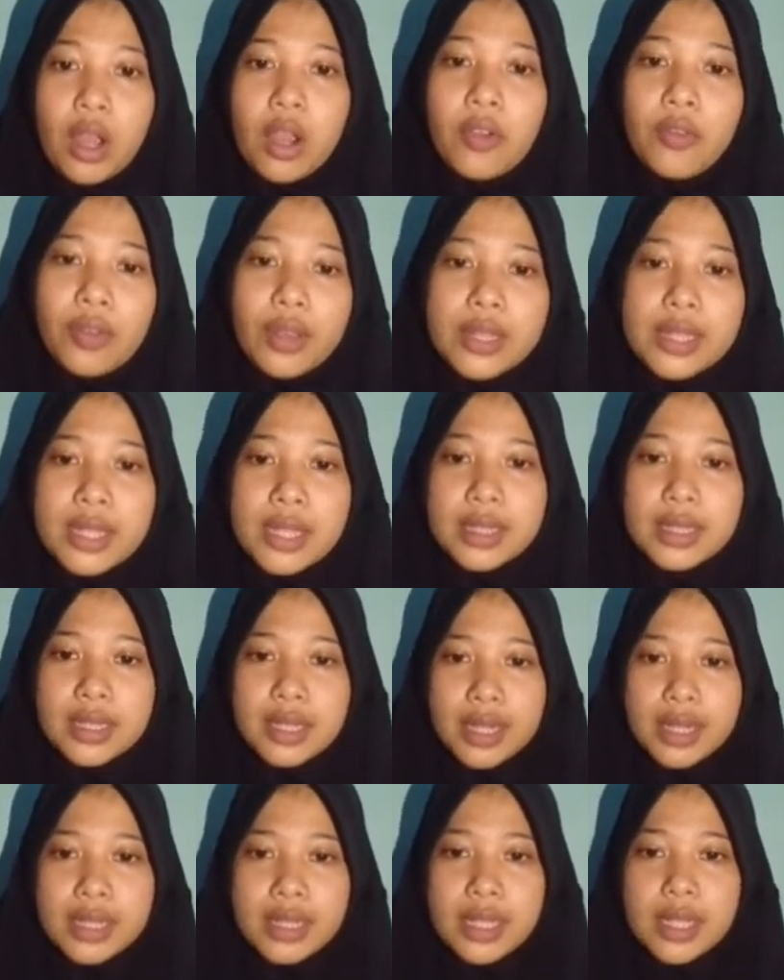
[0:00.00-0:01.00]
of a
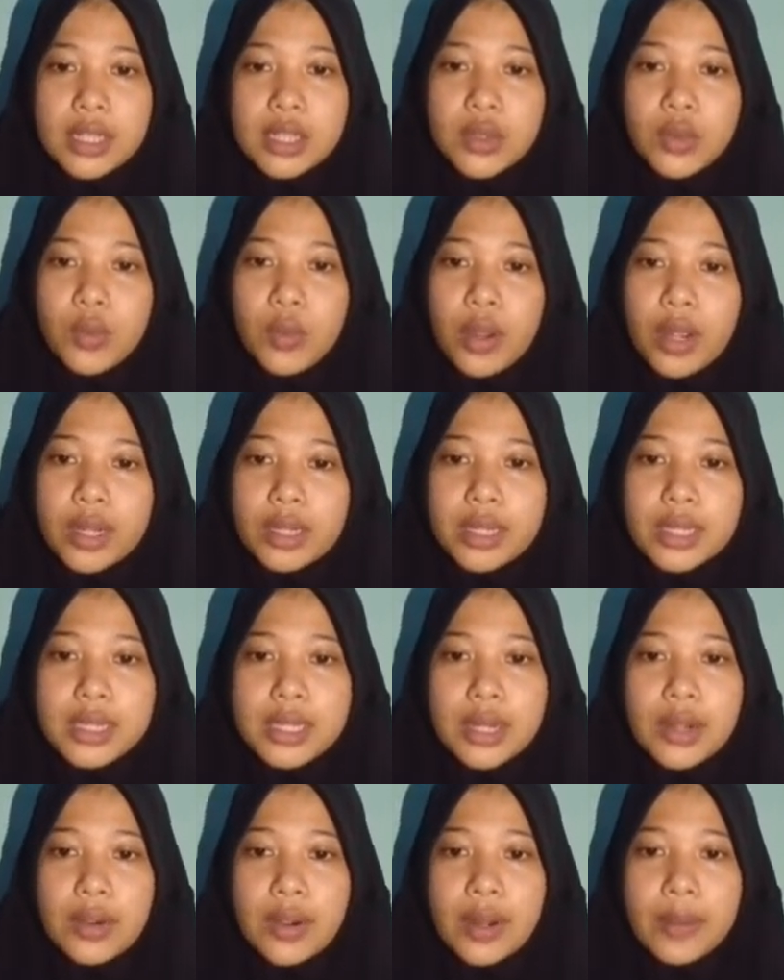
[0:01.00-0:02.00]
sentence is what
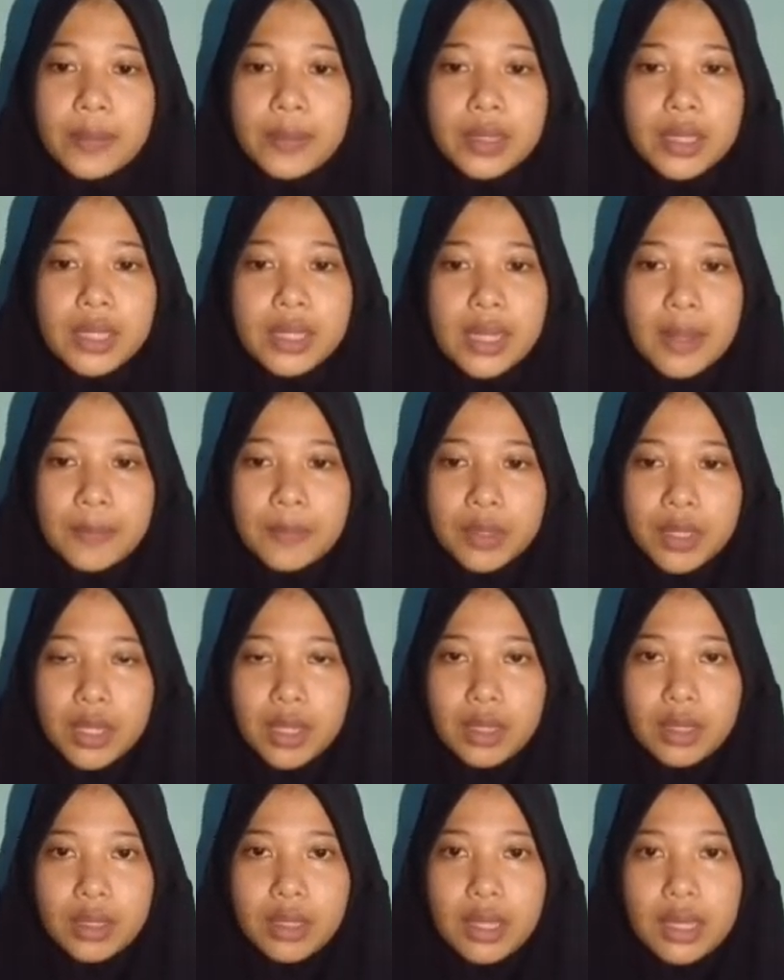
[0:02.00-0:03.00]
describes the
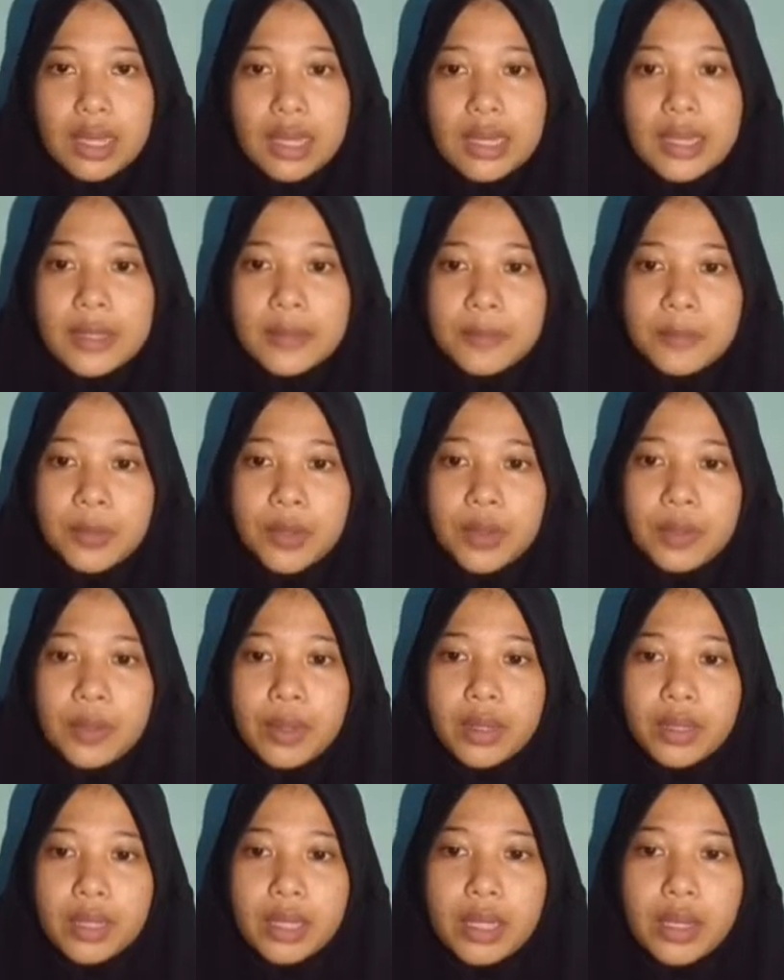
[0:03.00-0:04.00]
subject. It
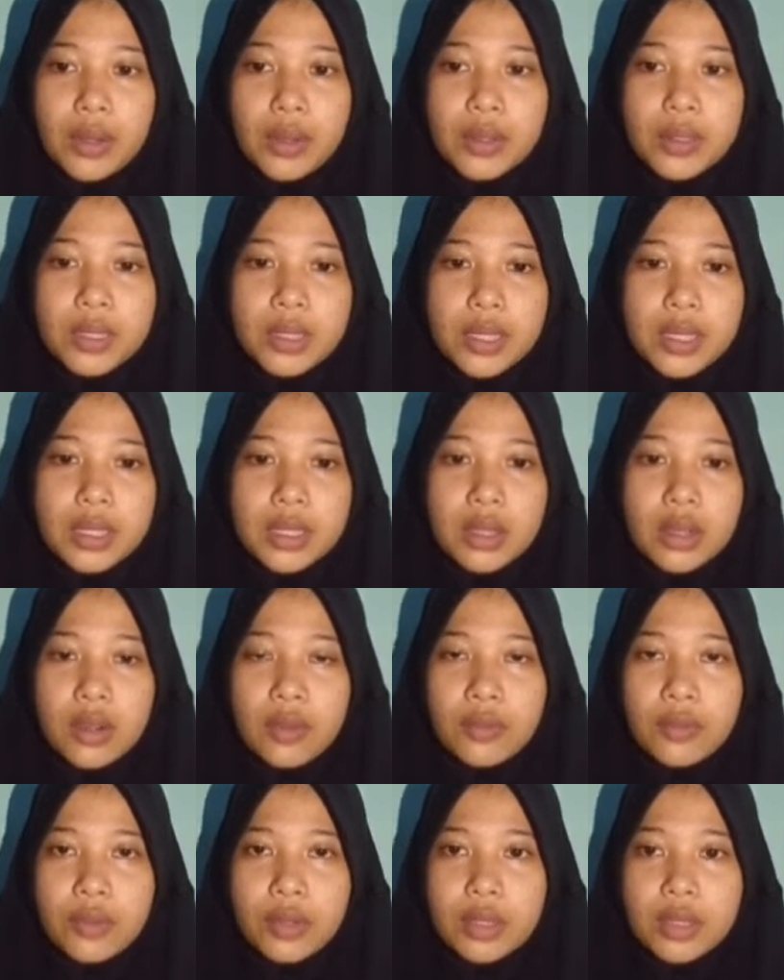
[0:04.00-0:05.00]
primarily consists
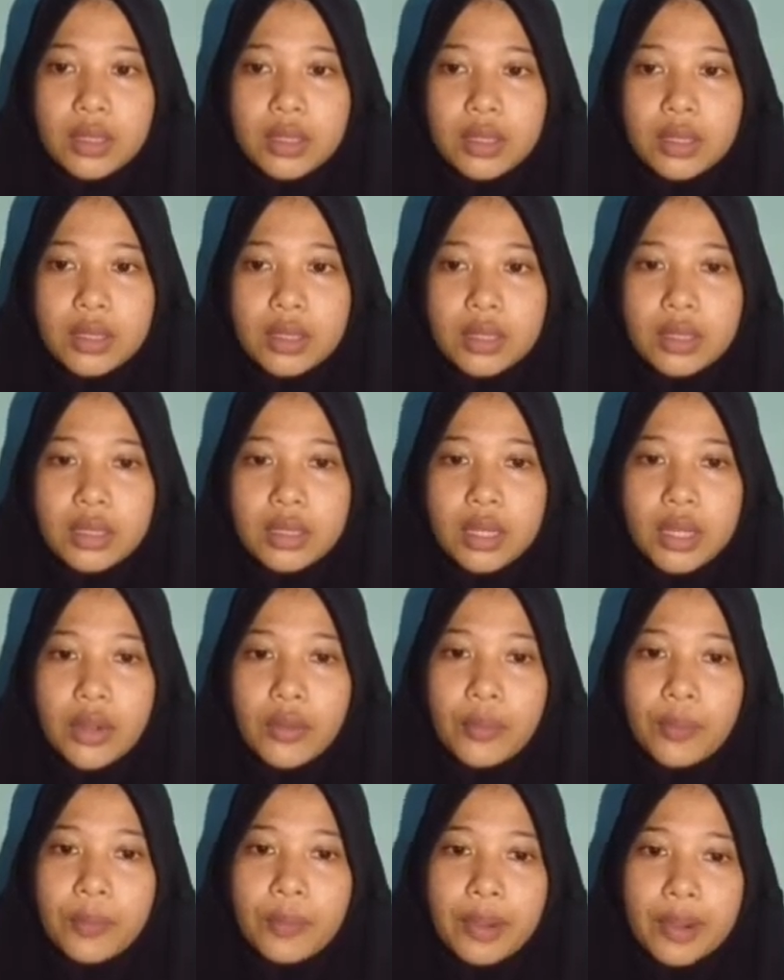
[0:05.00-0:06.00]
of
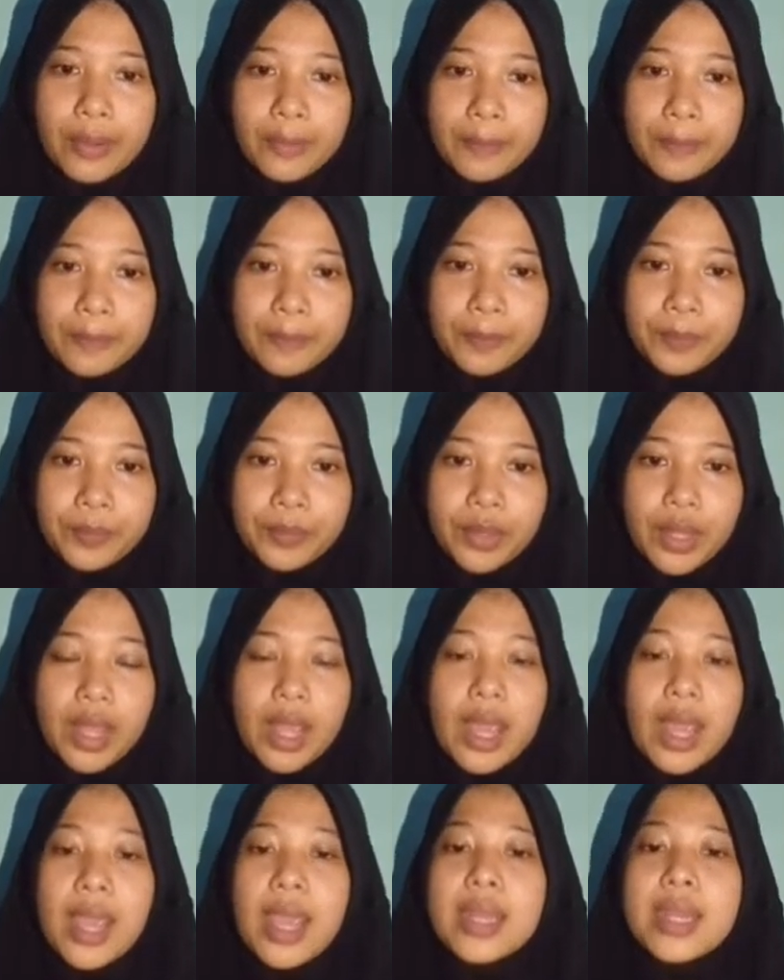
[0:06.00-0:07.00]
a verb.
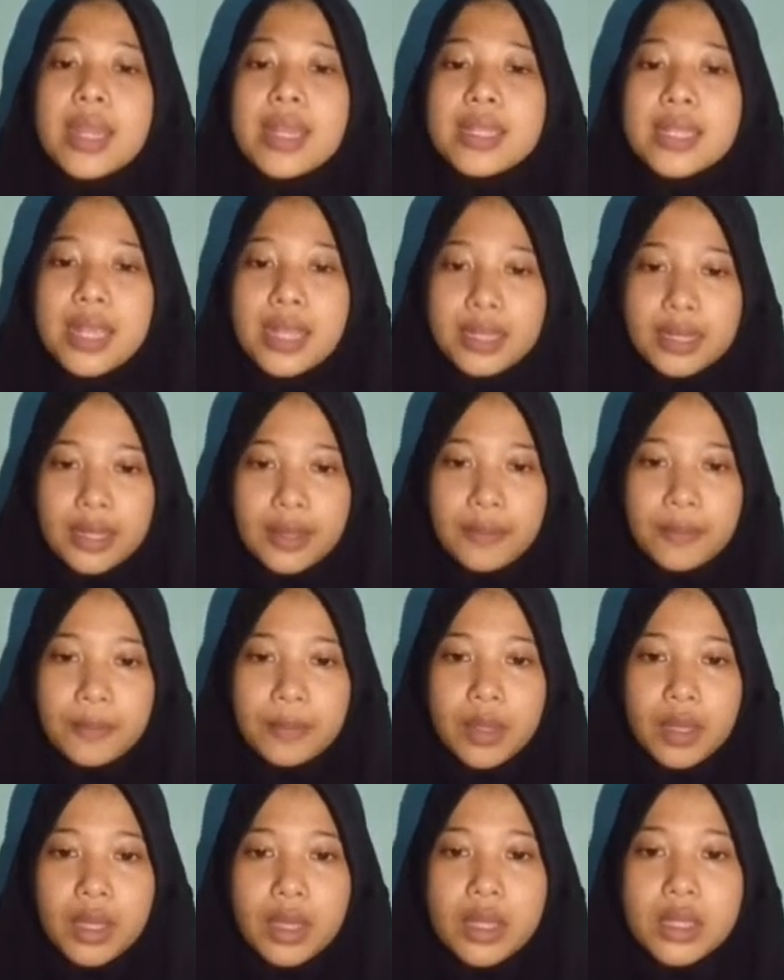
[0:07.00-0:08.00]
An adjective
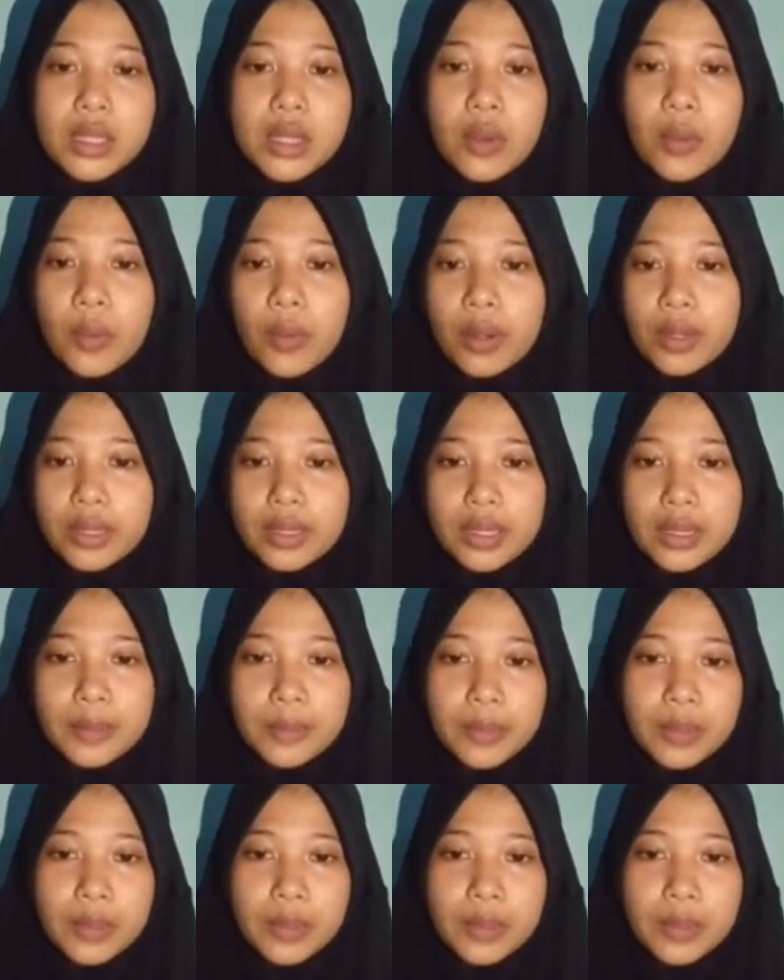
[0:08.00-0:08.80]
is a word that